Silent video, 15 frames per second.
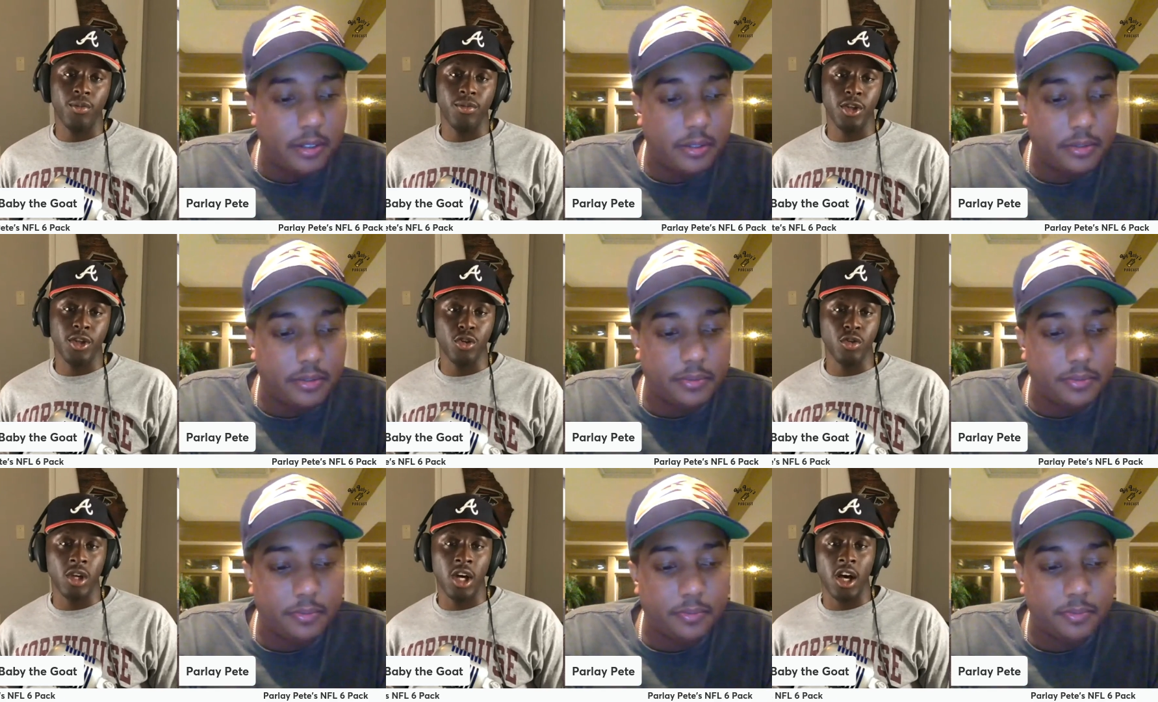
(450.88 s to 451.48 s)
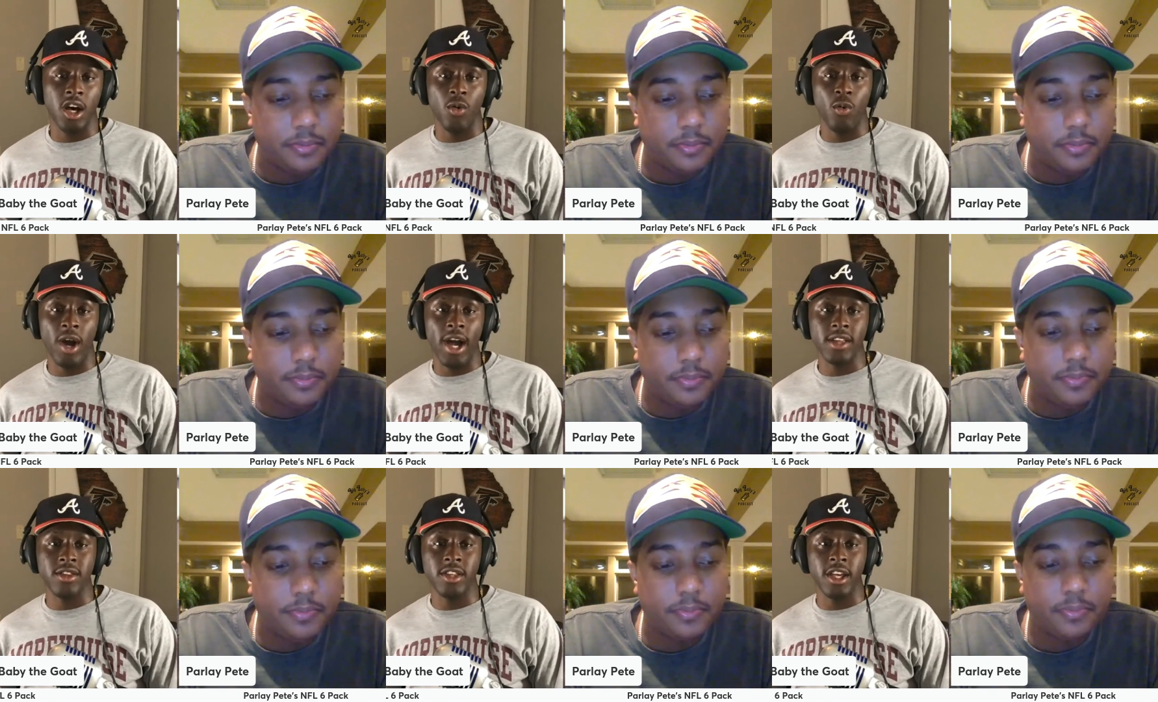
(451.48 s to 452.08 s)
Speaker 1: did you uh,
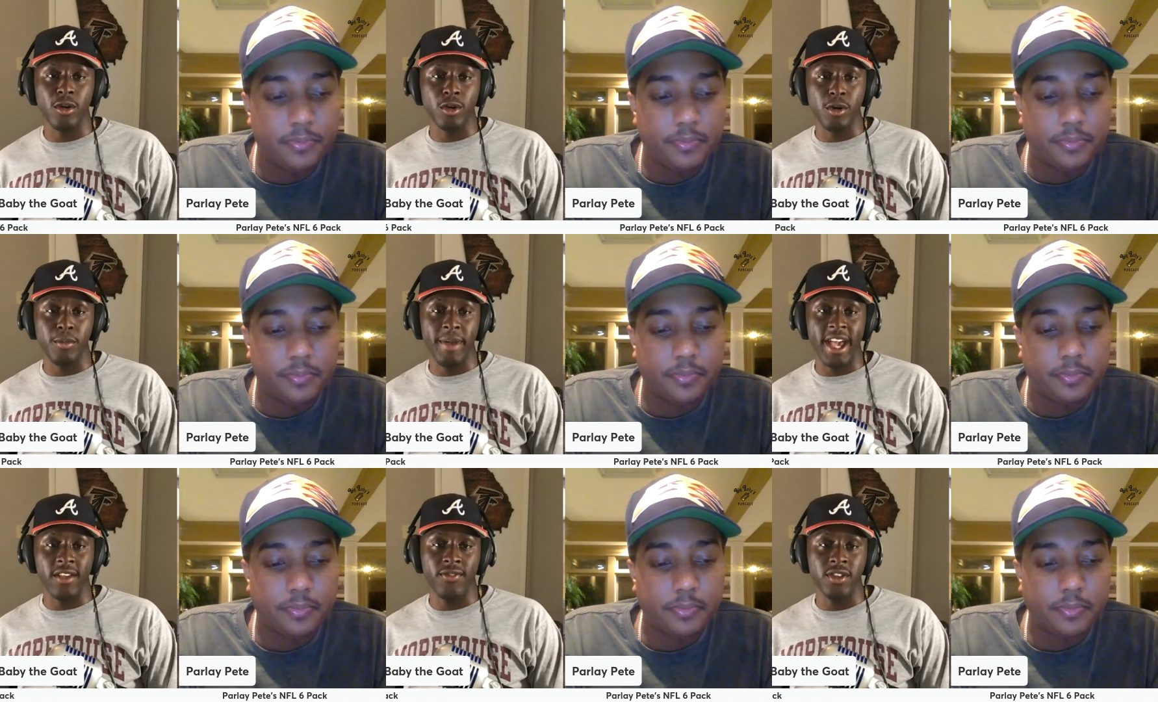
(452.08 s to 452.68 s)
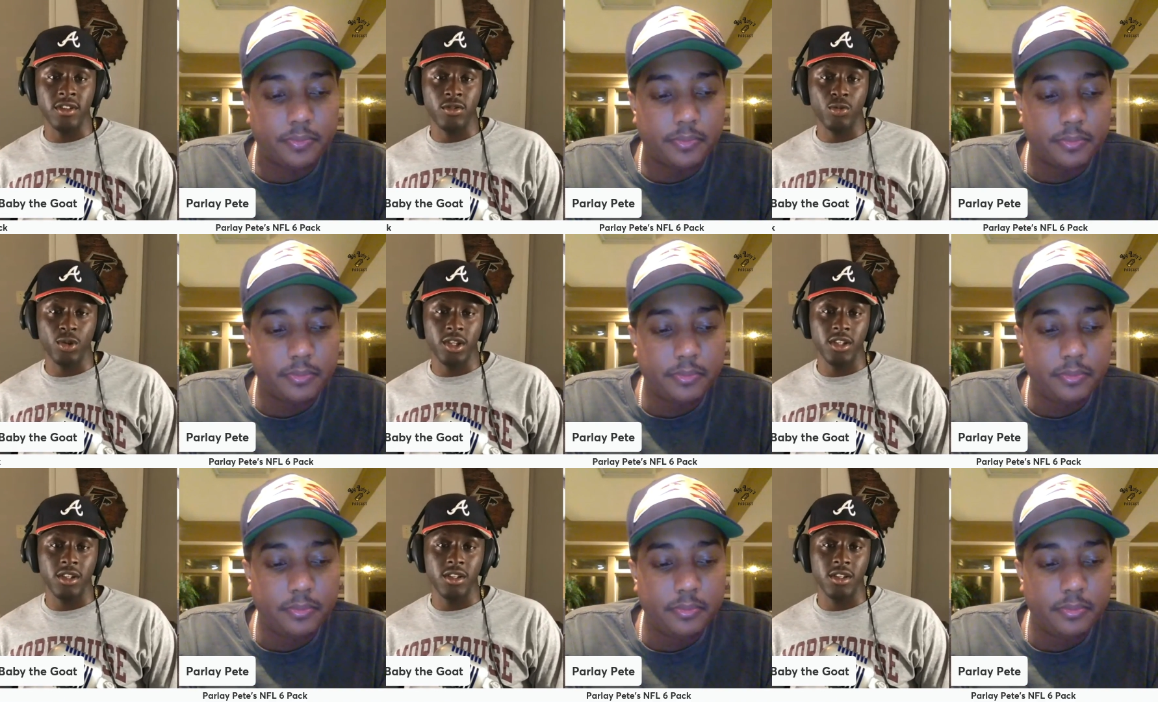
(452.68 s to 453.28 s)
watch Aaron on McAfee this week?